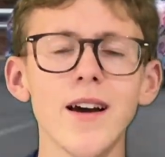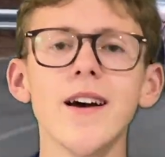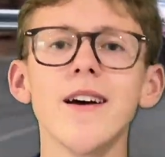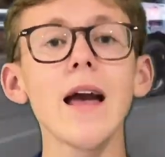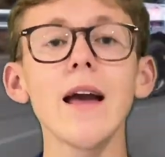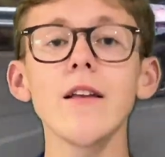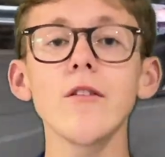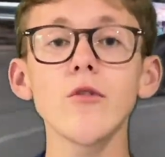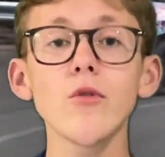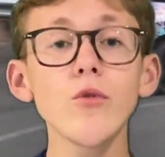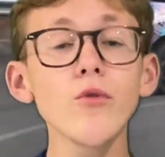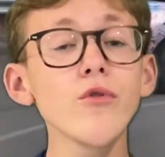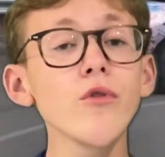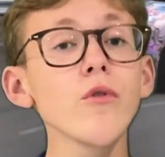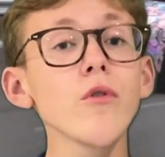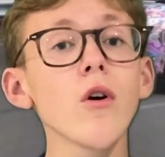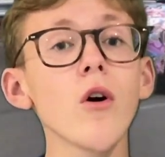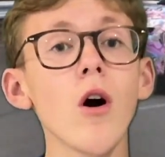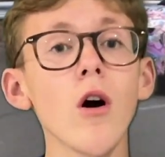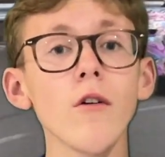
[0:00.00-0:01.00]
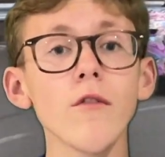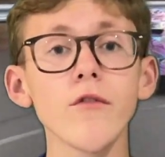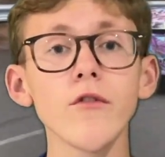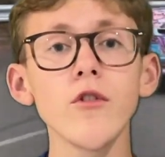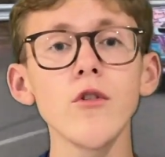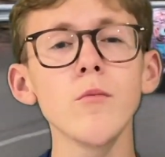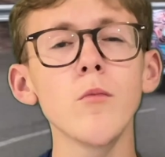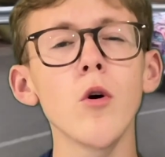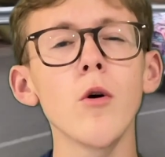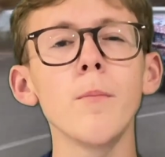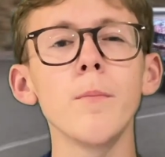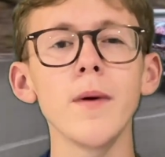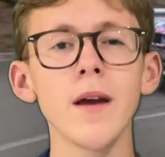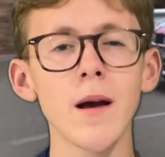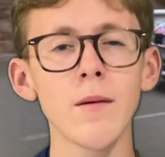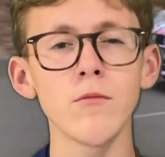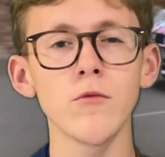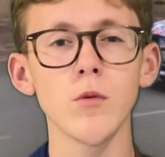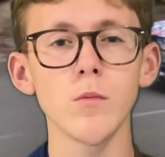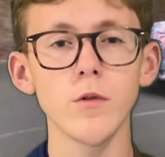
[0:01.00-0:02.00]
It's also got a few more
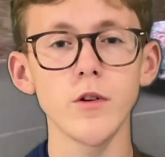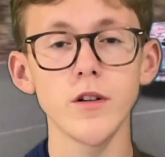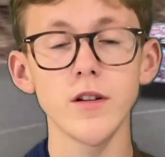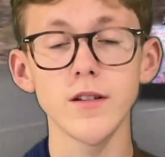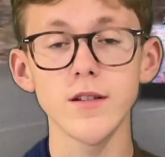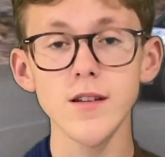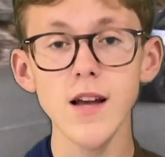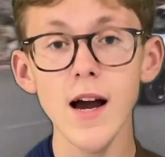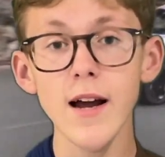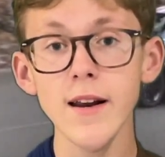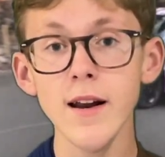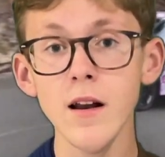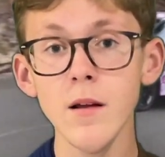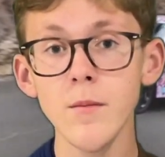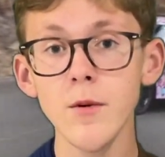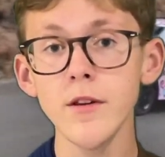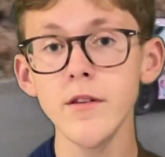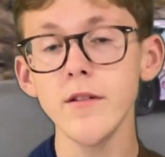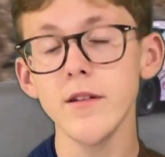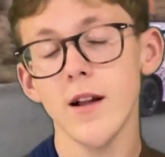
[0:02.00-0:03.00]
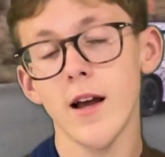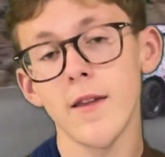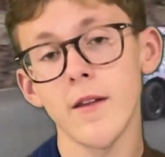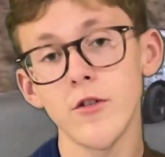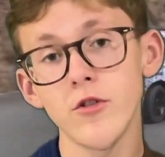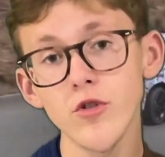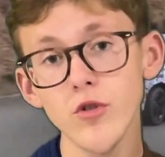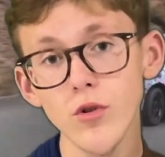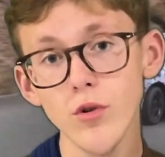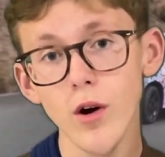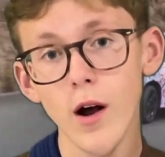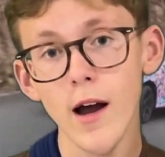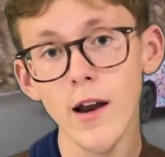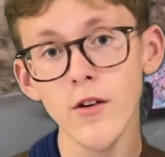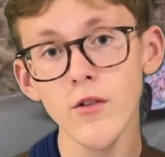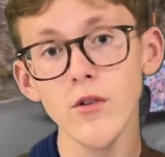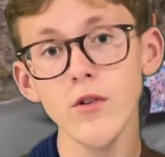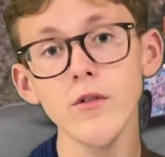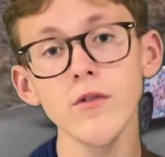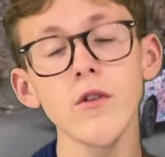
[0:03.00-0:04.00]
BMW design elements like the door
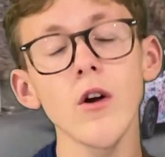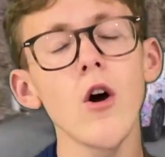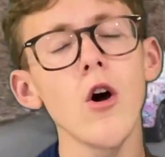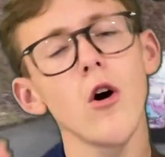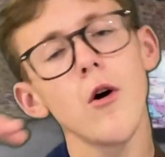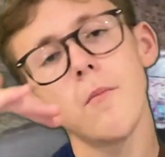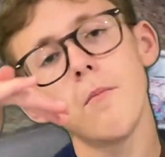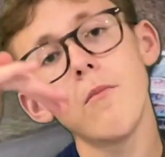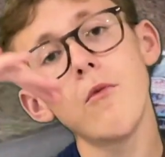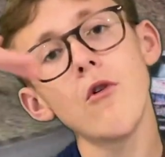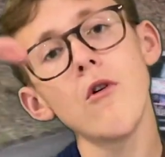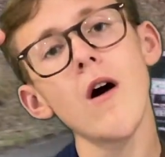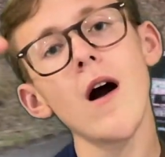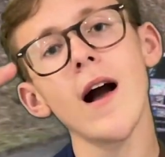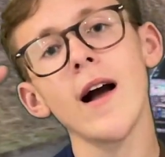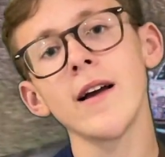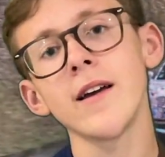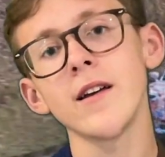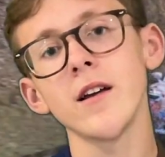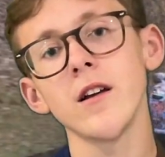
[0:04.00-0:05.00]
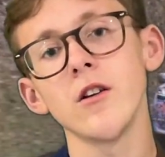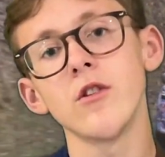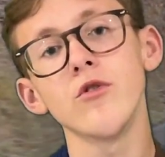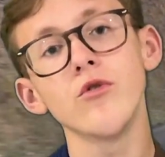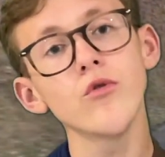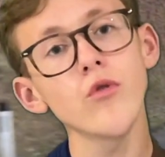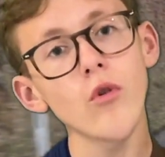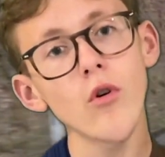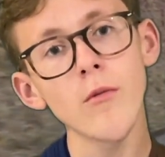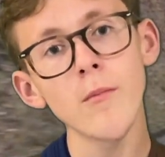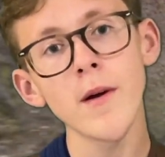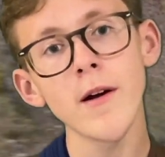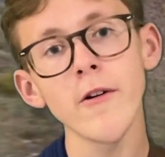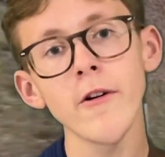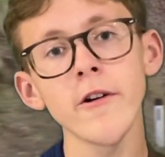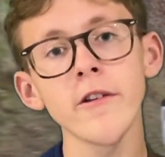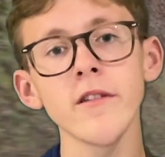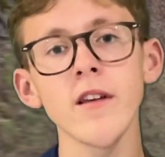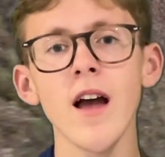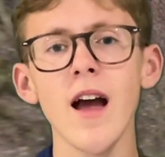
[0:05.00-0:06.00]
handles, more angular door mirrors,
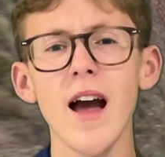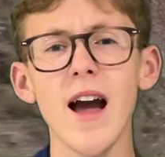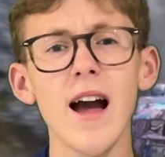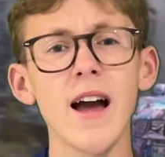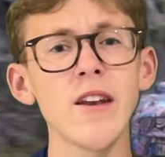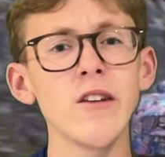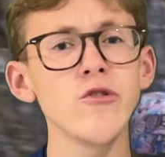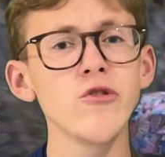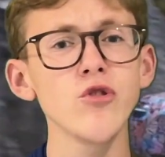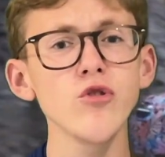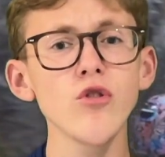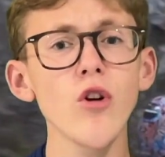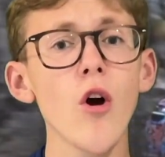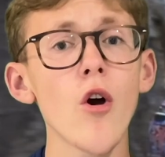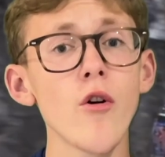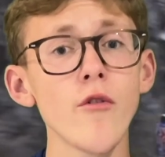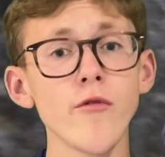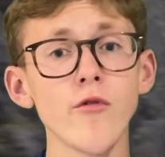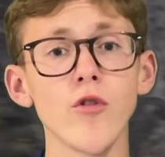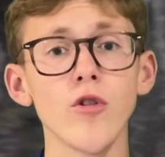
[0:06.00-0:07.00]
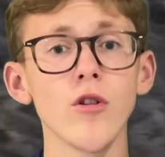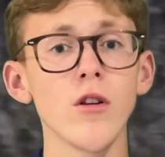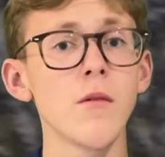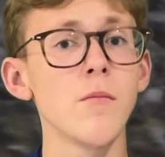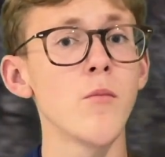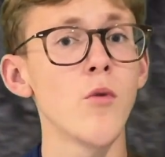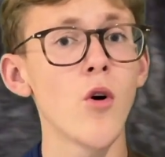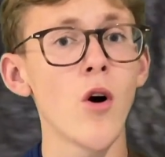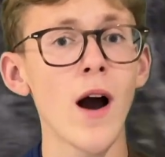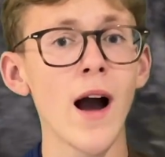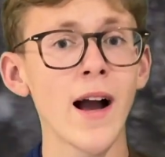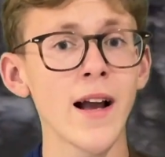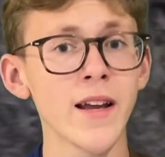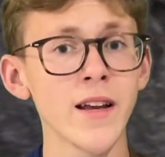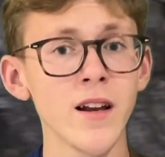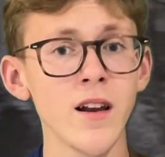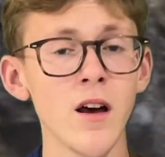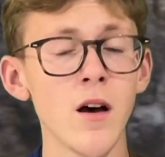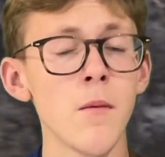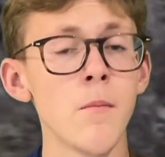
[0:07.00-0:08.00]
and just overall a more angular
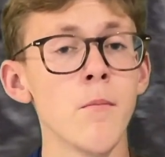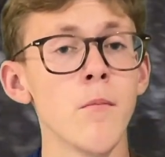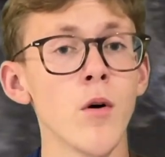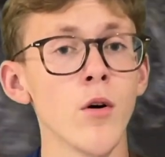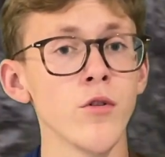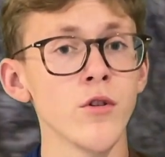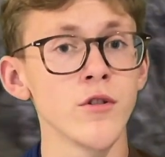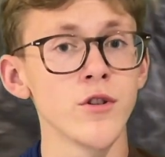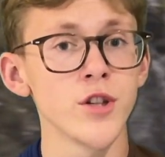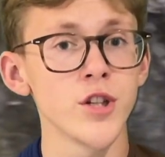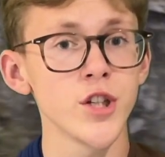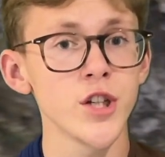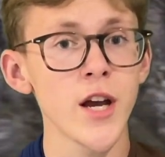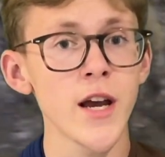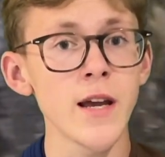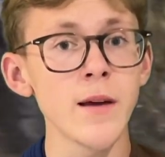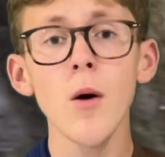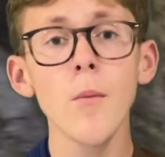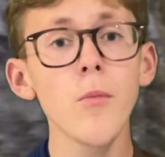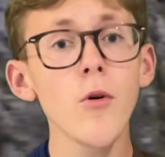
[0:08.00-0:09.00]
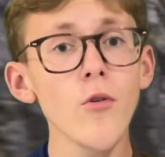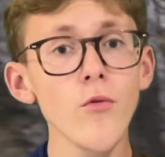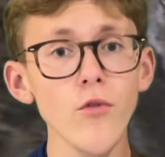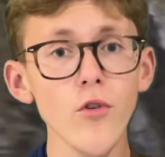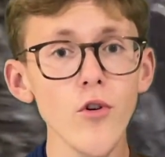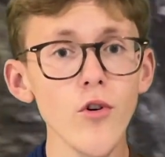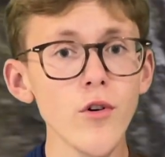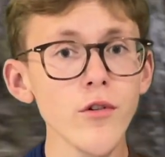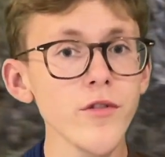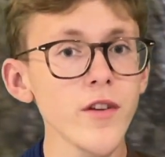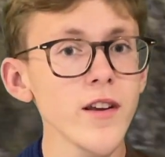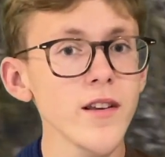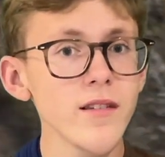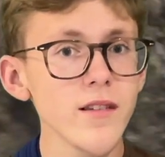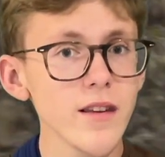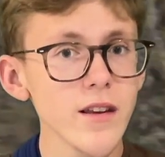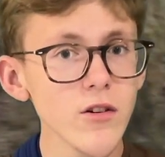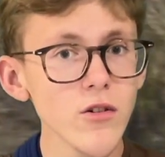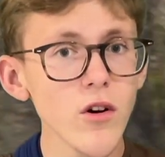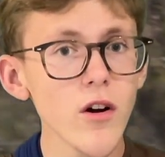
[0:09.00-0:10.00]
modern shape. But of course, it's still
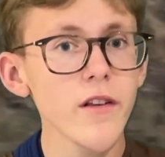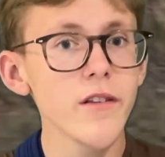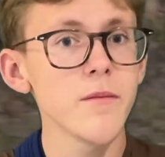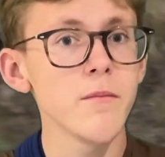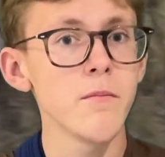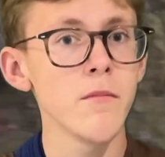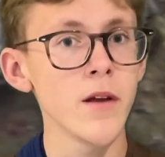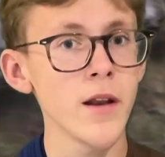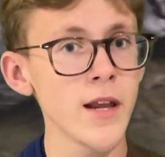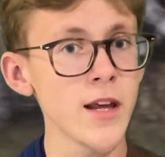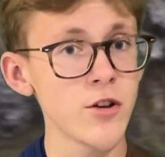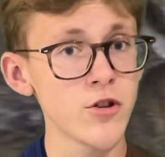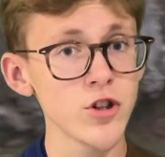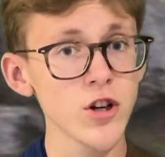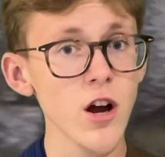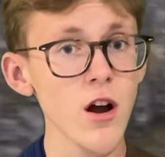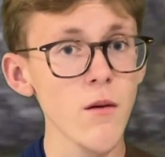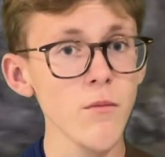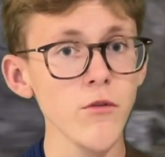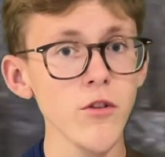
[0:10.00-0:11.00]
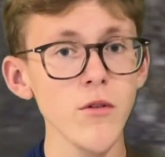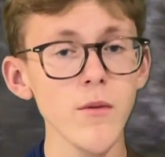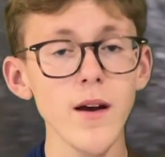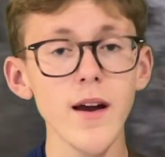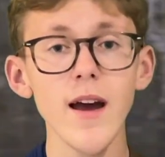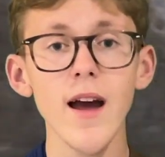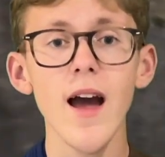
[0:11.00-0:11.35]
got its Mini charm to it.